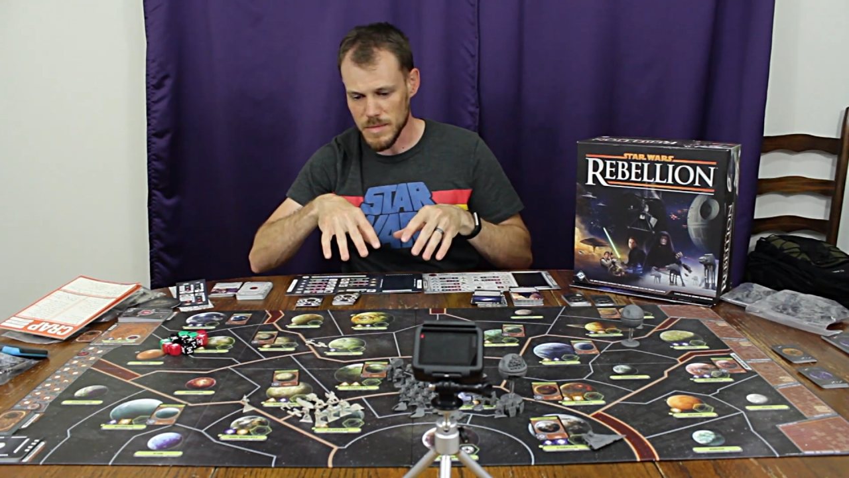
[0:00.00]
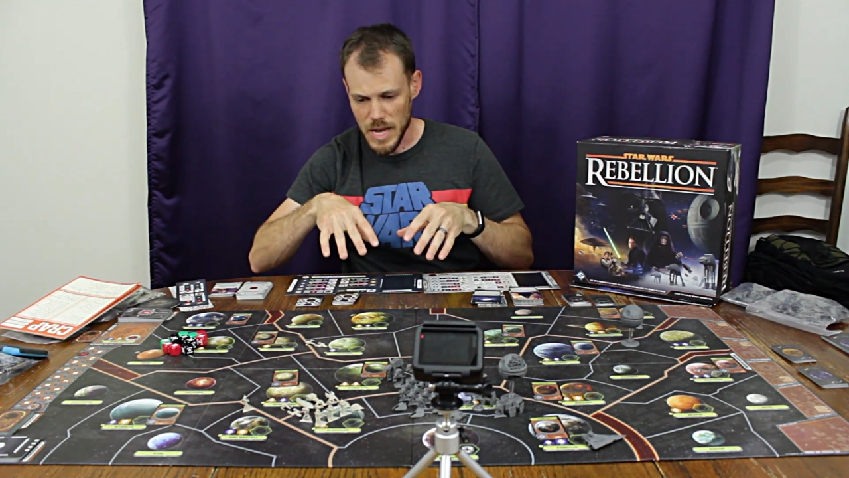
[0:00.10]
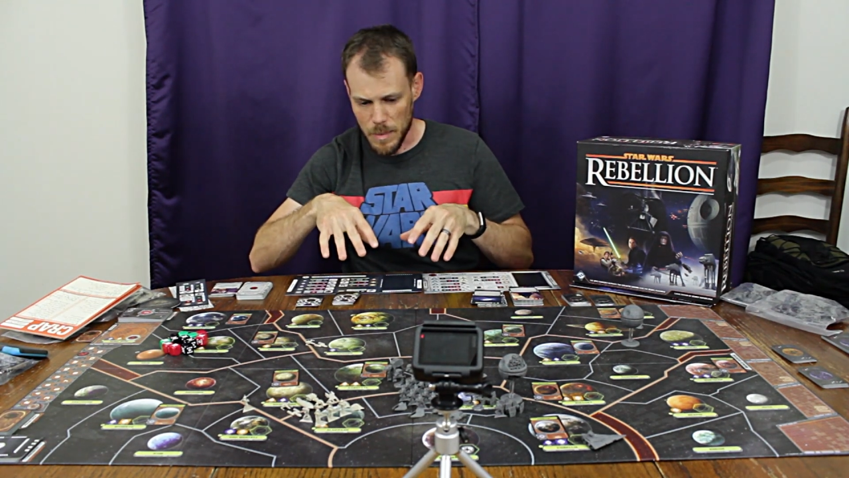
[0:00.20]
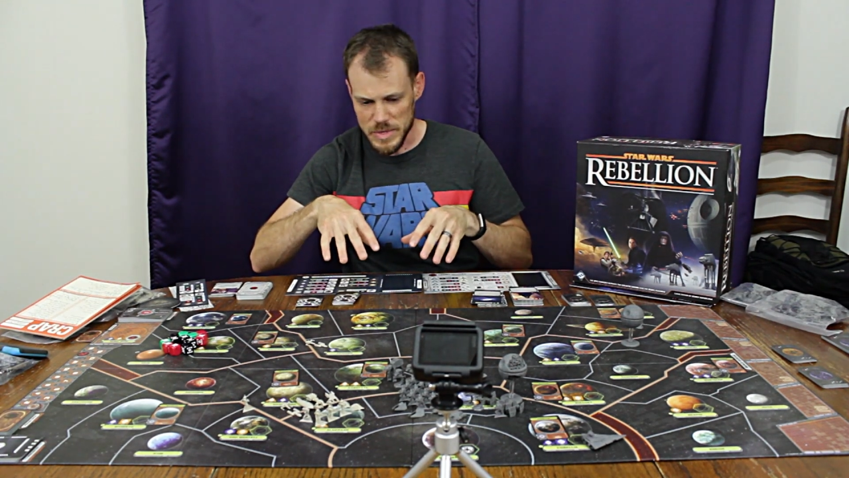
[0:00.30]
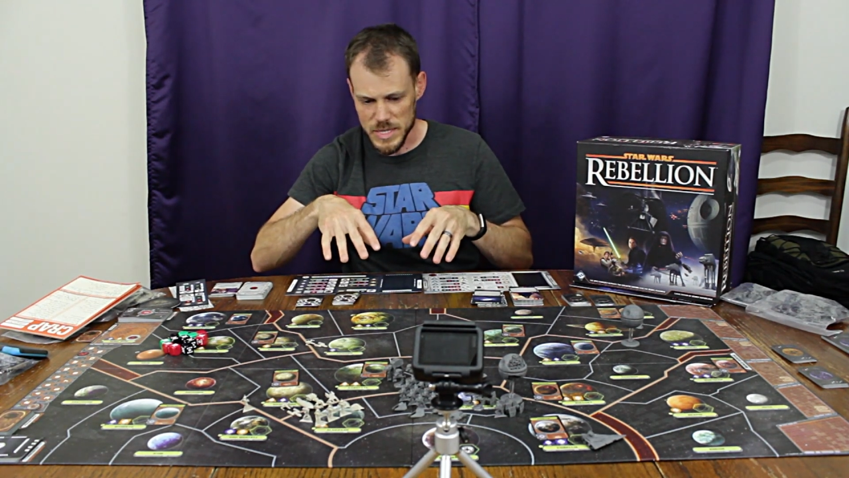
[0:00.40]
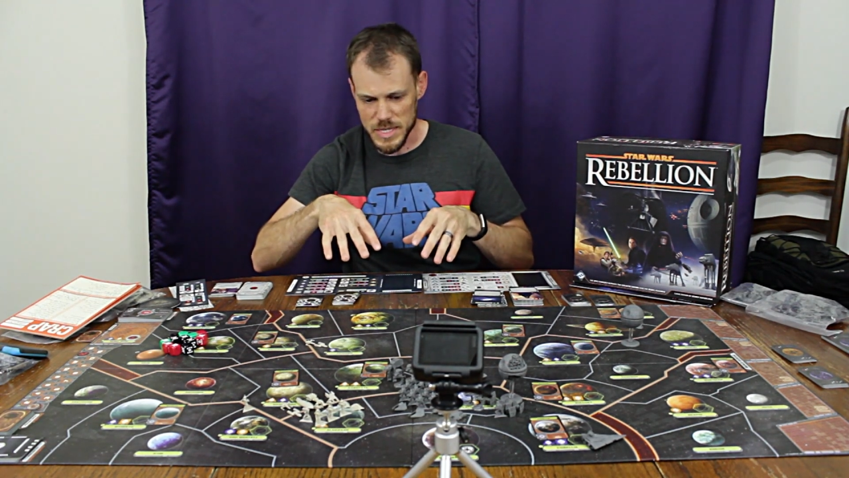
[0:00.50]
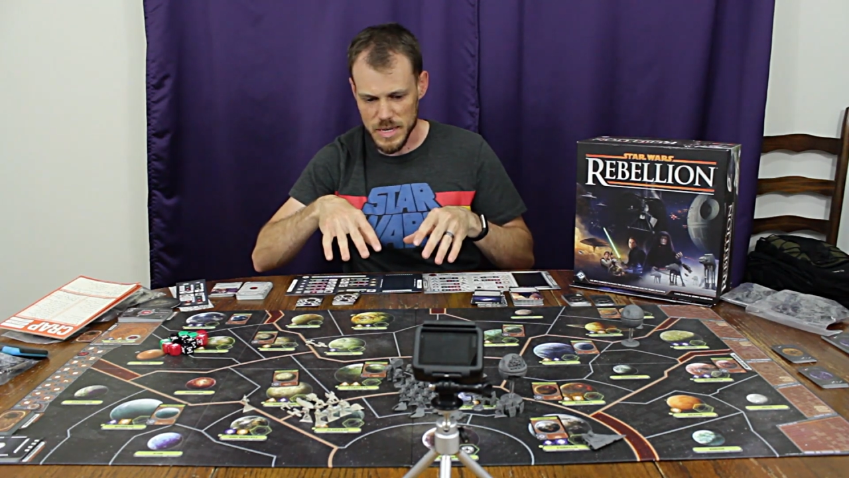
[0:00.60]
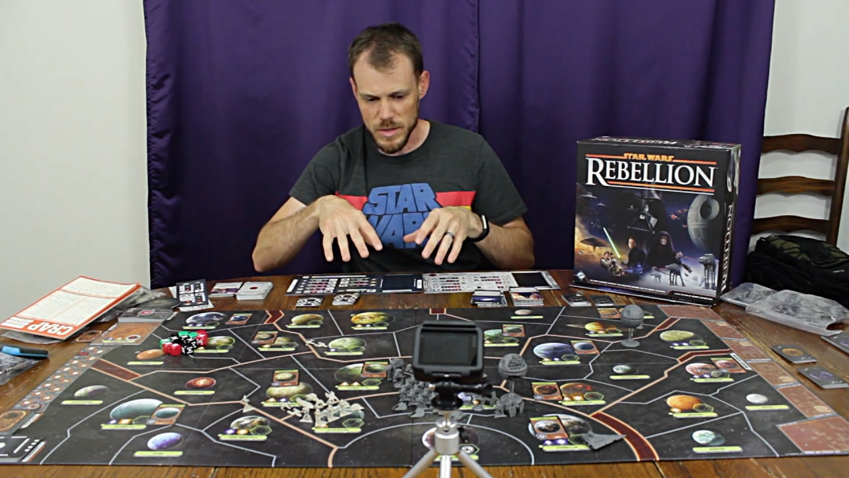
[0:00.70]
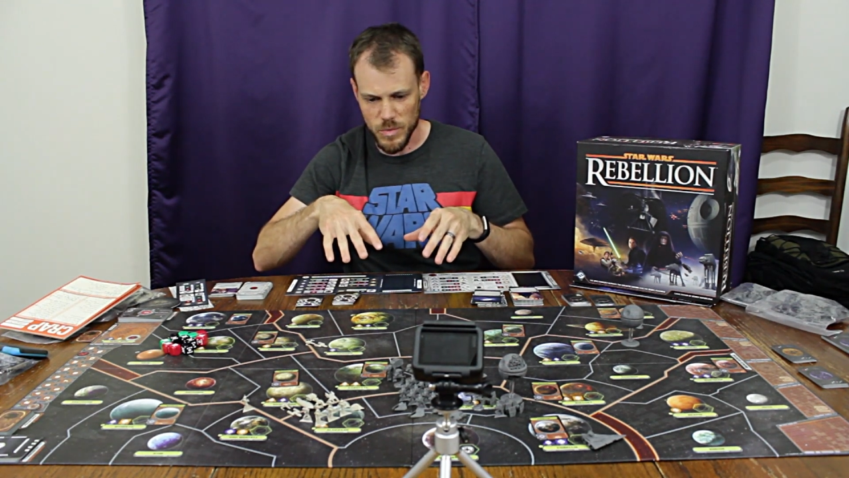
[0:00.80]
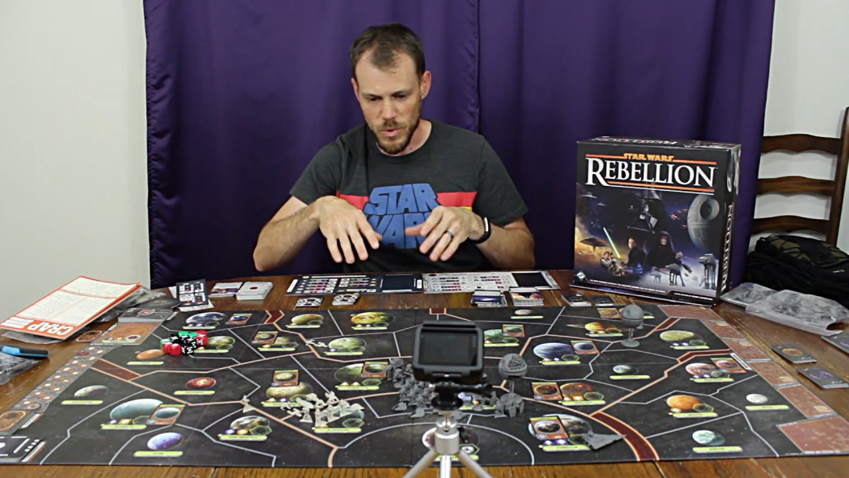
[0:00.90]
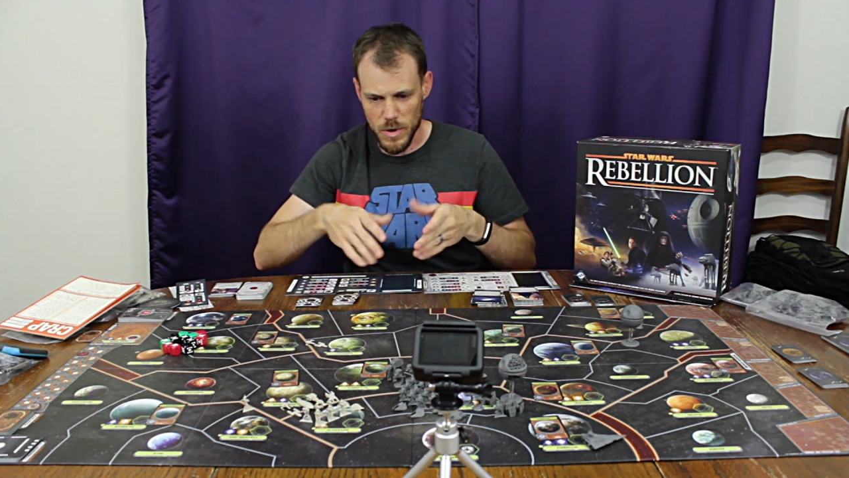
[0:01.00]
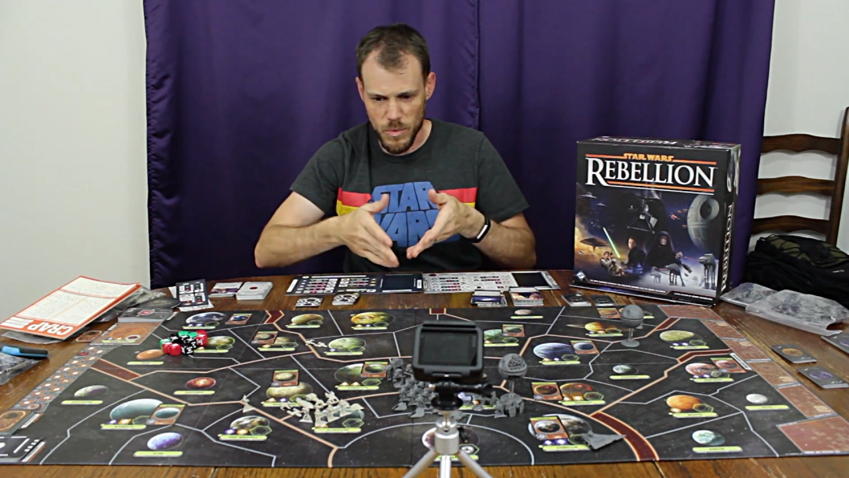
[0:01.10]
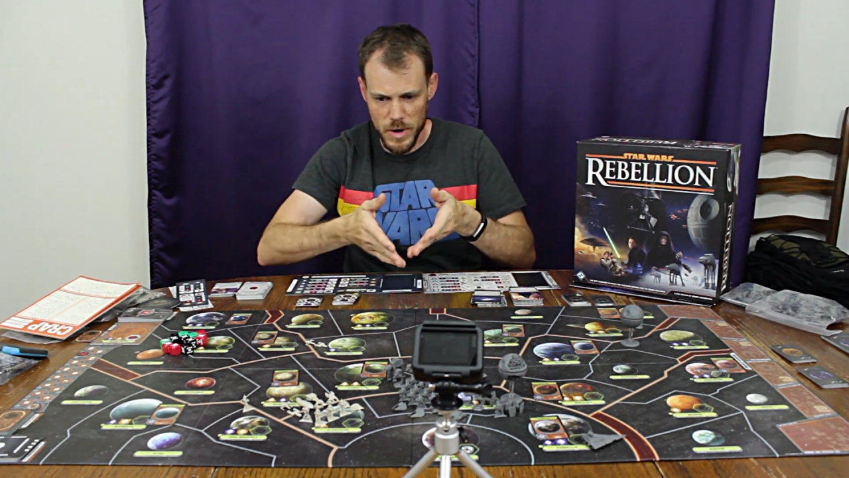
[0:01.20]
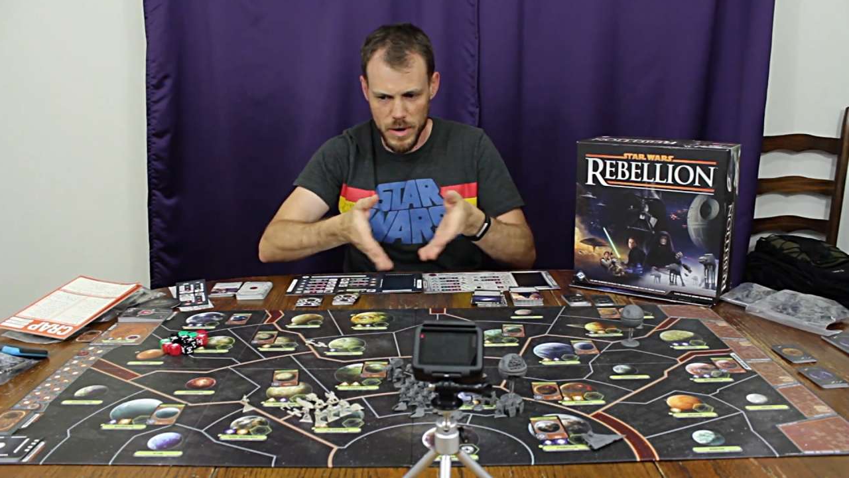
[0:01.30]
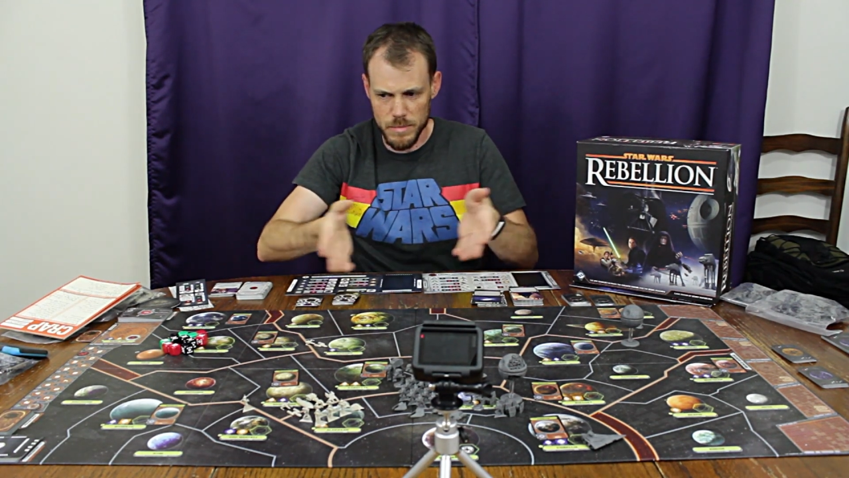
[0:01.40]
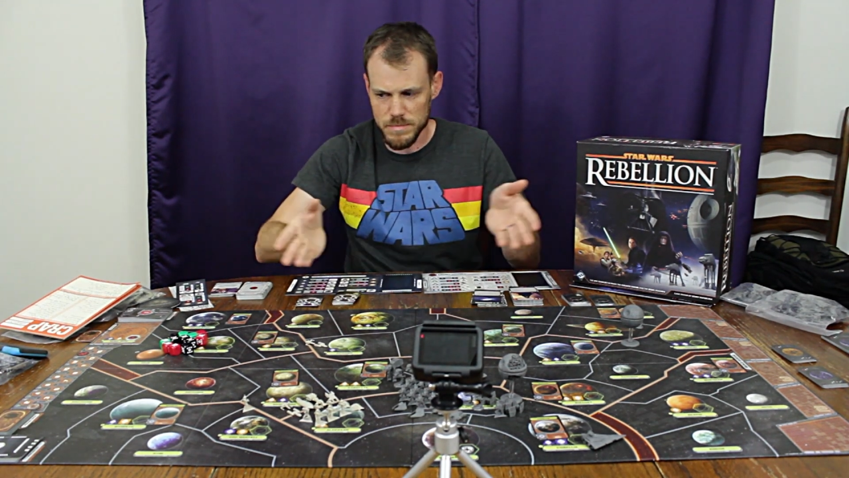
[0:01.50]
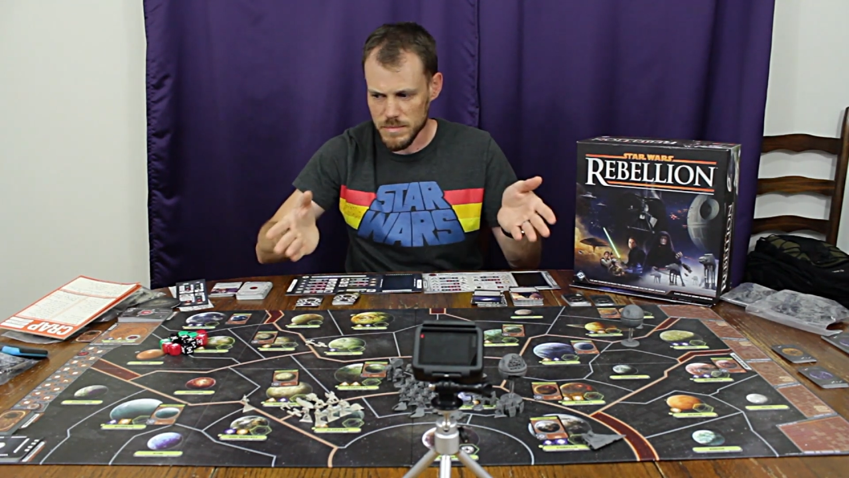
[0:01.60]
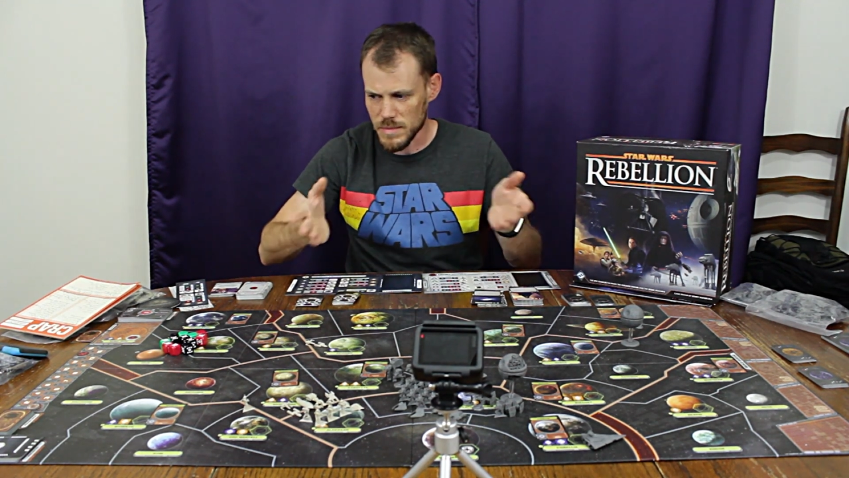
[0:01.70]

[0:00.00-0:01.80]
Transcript: opposite side of the board where